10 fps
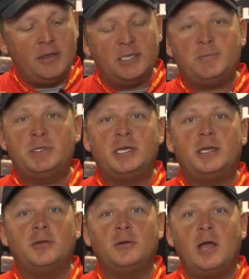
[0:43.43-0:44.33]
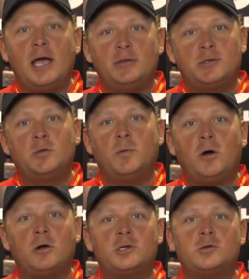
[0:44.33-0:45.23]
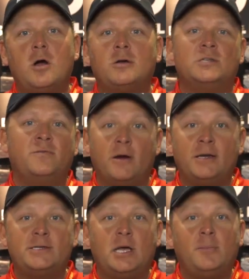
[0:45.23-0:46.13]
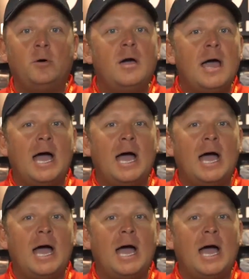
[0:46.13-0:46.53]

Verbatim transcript: This particular line, the super hard strong, is very supple.